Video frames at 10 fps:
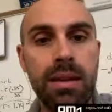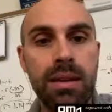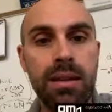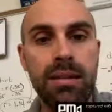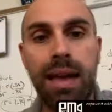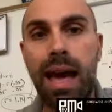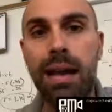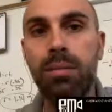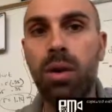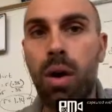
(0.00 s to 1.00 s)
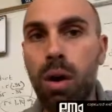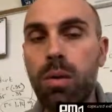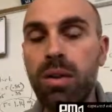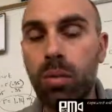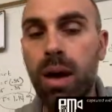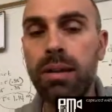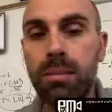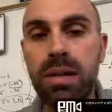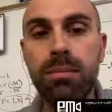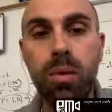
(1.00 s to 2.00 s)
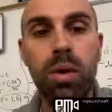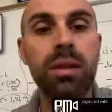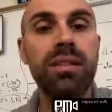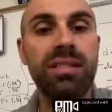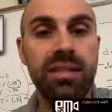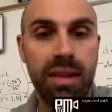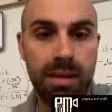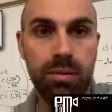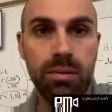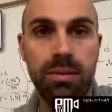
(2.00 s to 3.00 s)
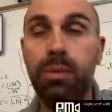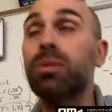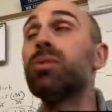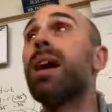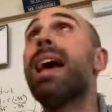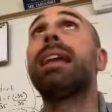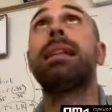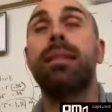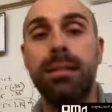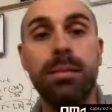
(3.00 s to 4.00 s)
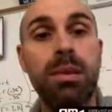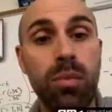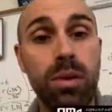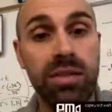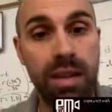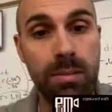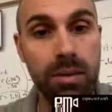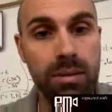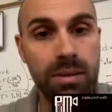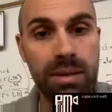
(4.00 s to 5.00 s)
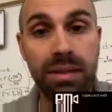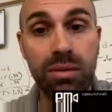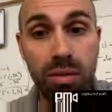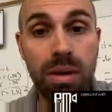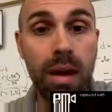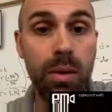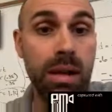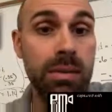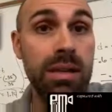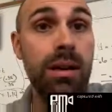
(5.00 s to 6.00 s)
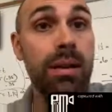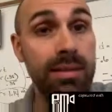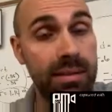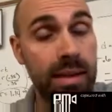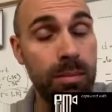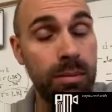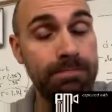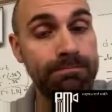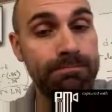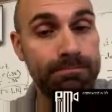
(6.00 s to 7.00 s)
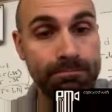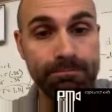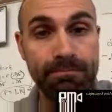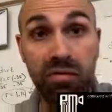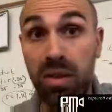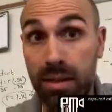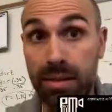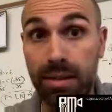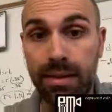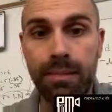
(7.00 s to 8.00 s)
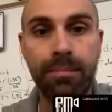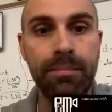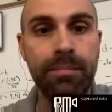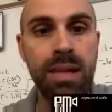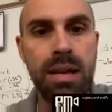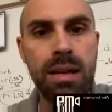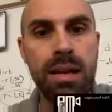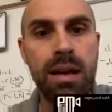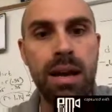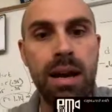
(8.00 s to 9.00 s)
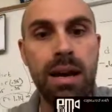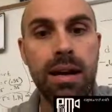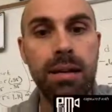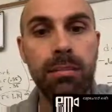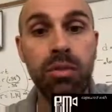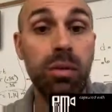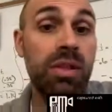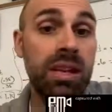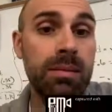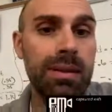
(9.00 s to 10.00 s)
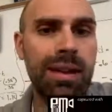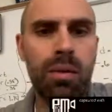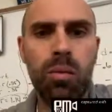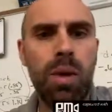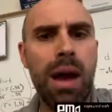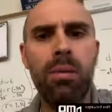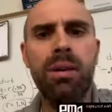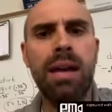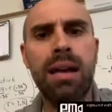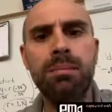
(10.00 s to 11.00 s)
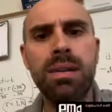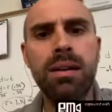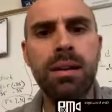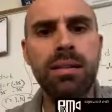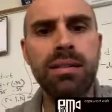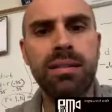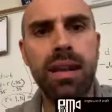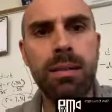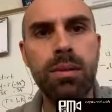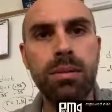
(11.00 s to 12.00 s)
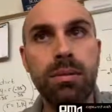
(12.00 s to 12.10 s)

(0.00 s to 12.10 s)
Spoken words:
See, atoms always want to be more stable. They will do anything to be more stable. They do not want to be unstable, if you didn't get that. So thinking about that, why would an atom be unstable?